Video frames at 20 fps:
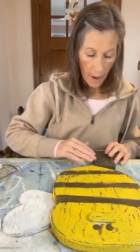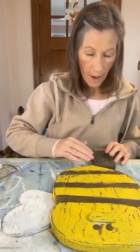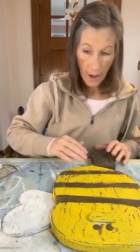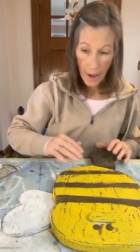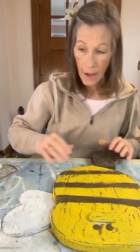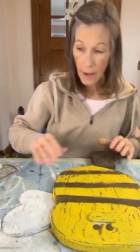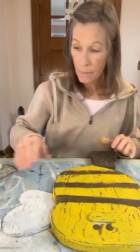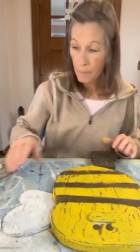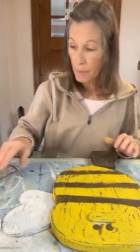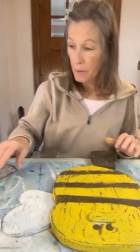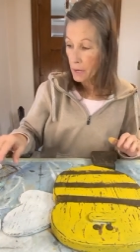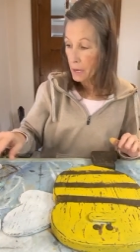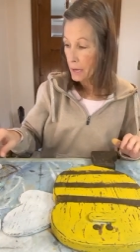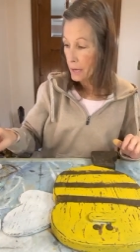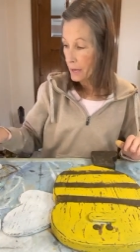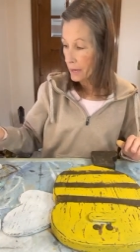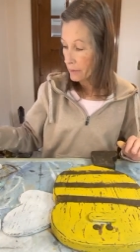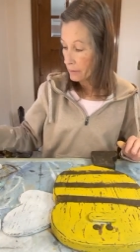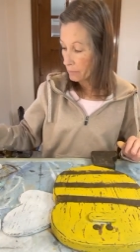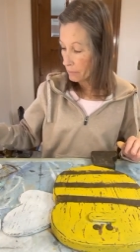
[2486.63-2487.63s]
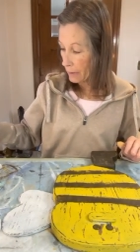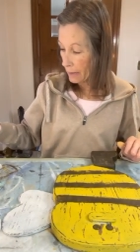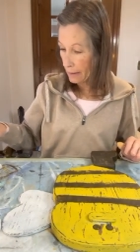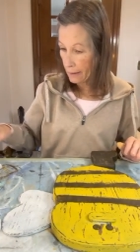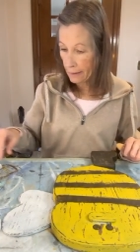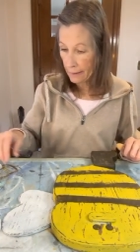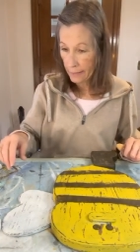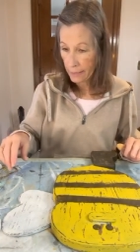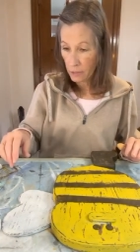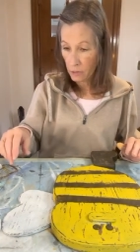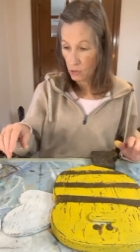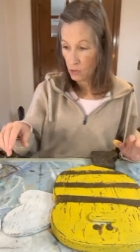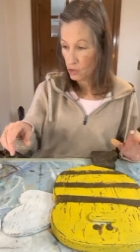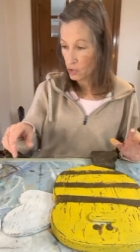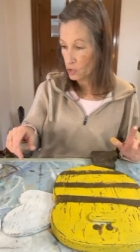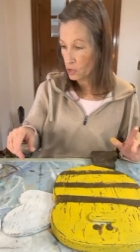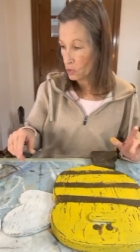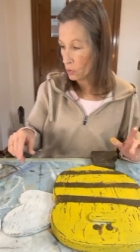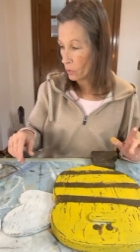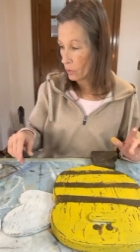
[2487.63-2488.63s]
I made mine
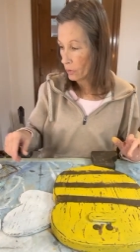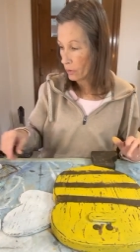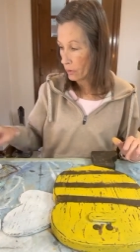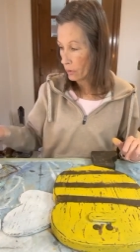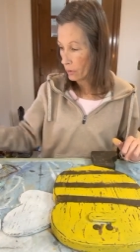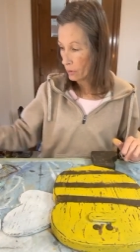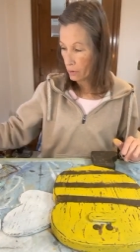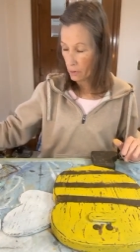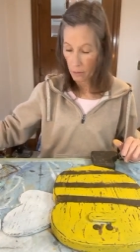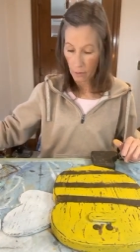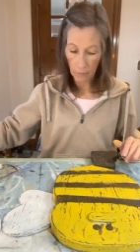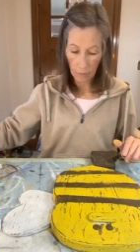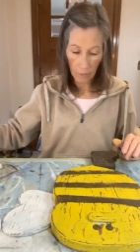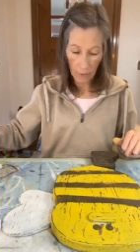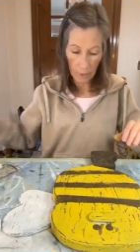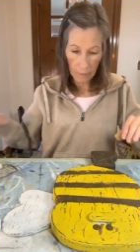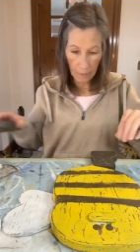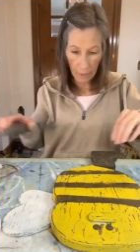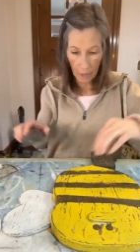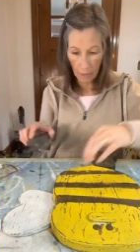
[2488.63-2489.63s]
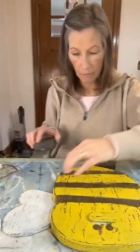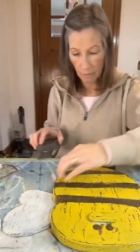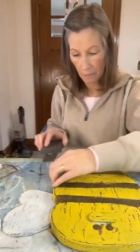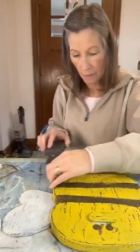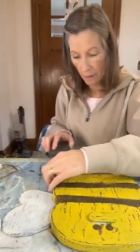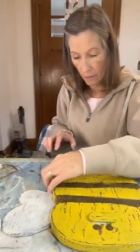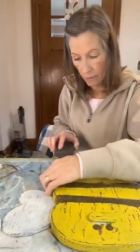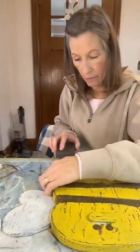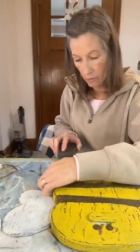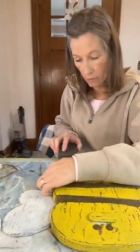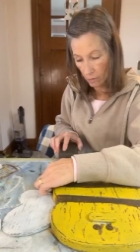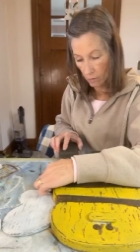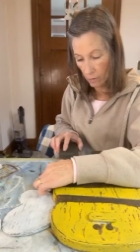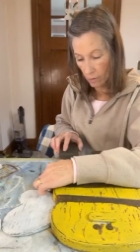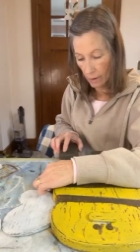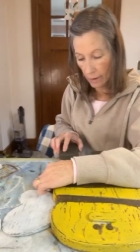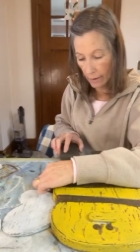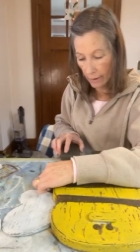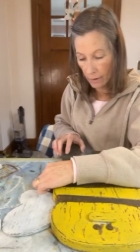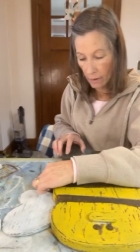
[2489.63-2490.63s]
shorter. Find my other
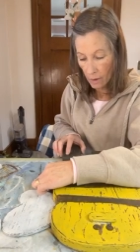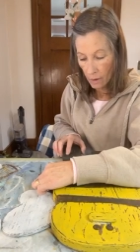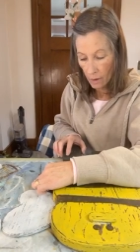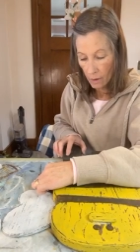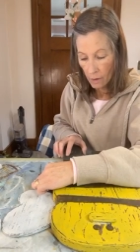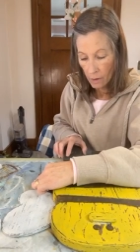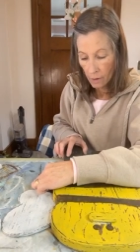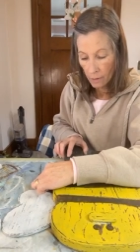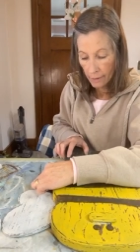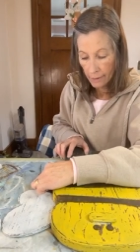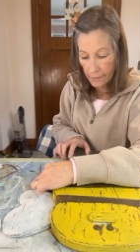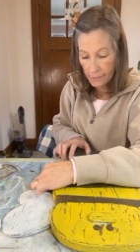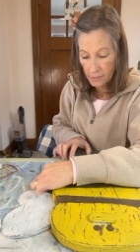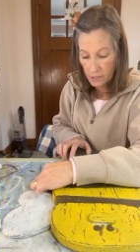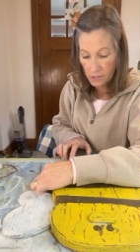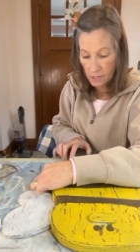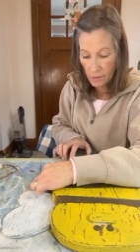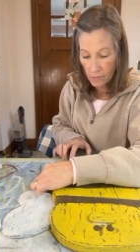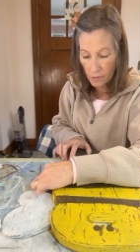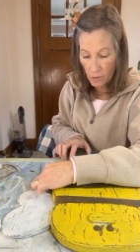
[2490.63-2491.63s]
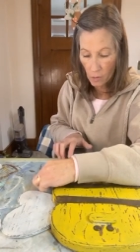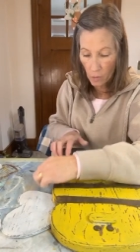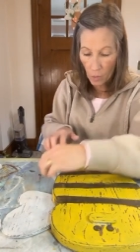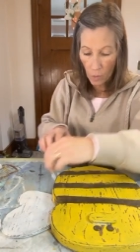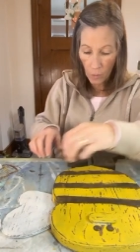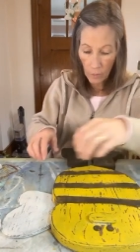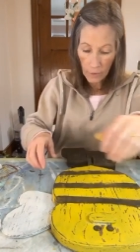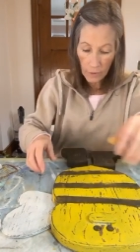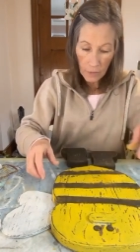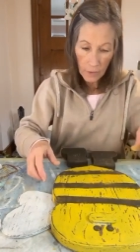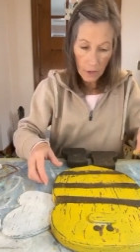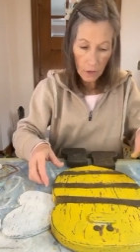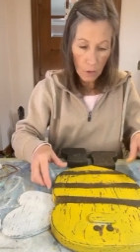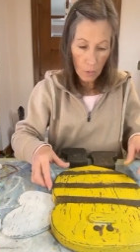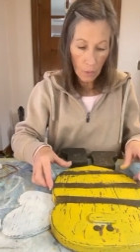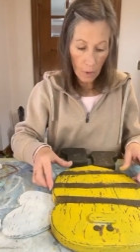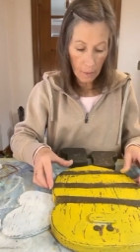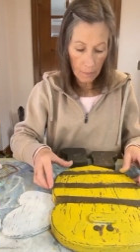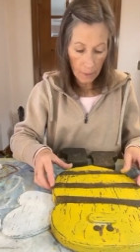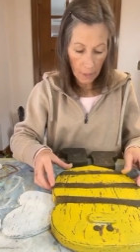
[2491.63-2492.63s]
little guy. Like I said, the only thing
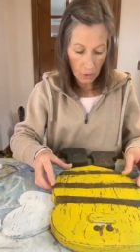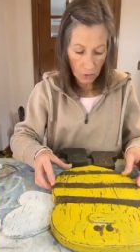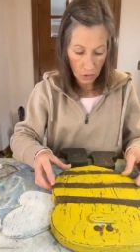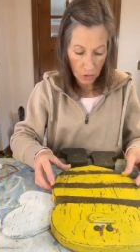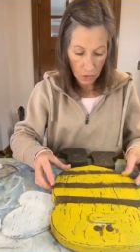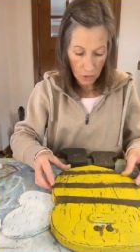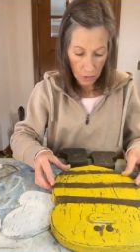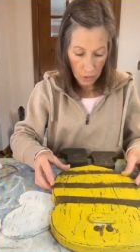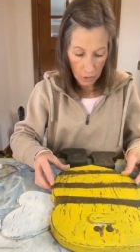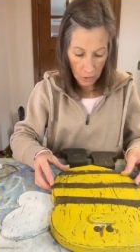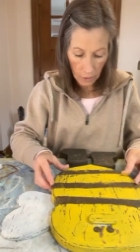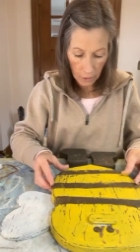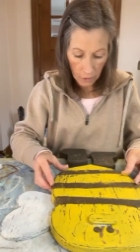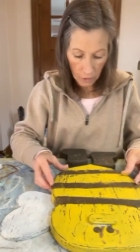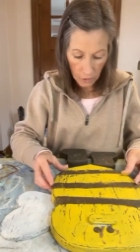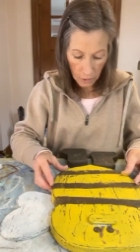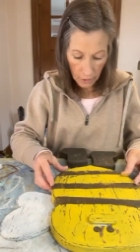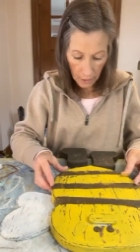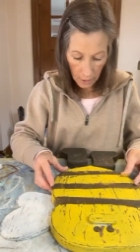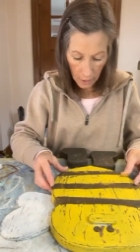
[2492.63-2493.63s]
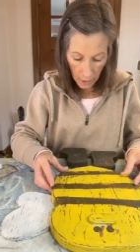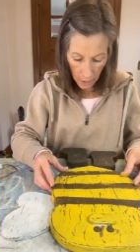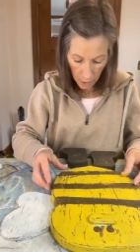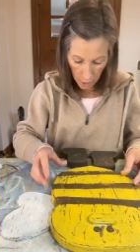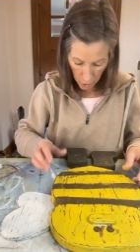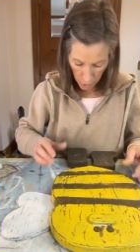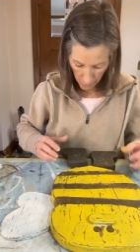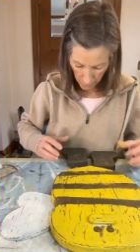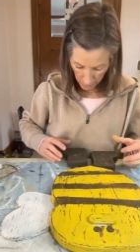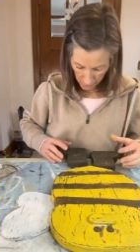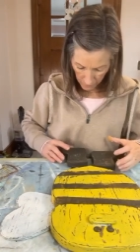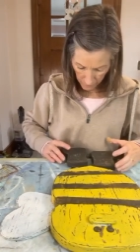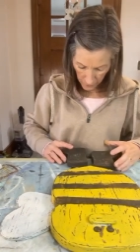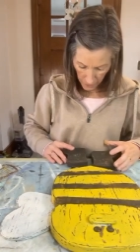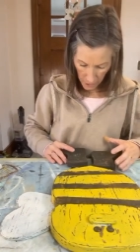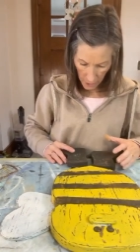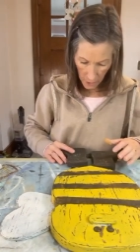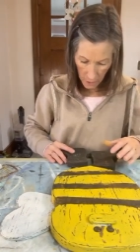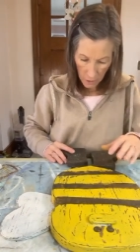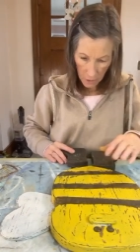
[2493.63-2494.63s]
you want to make sure is to get your
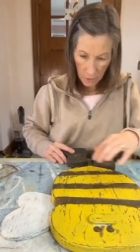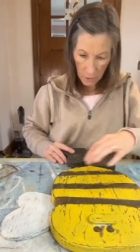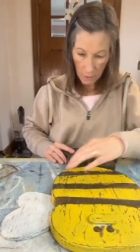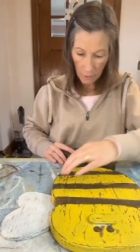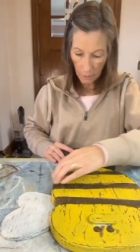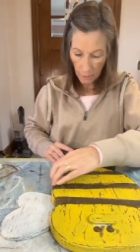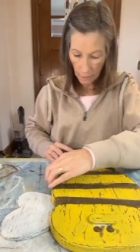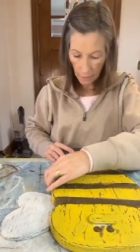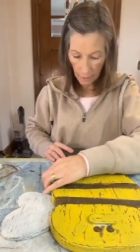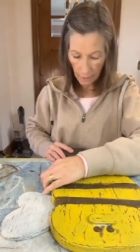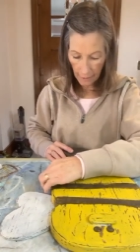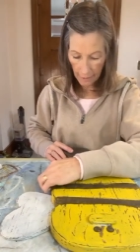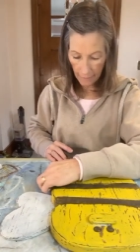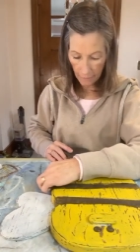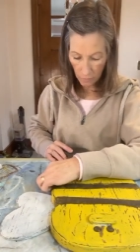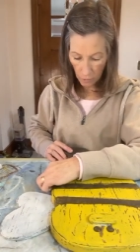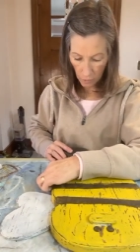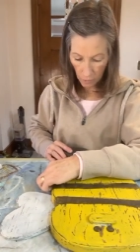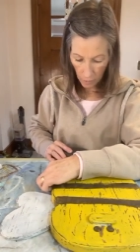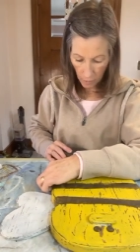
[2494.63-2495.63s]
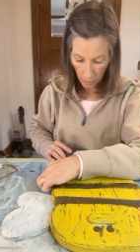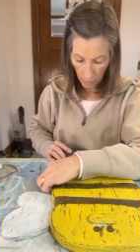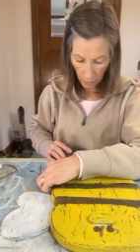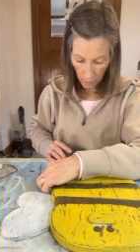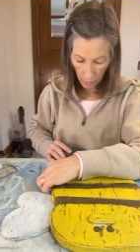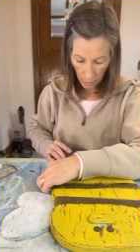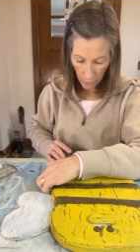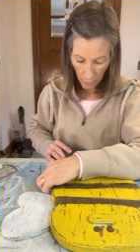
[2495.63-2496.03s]
feet level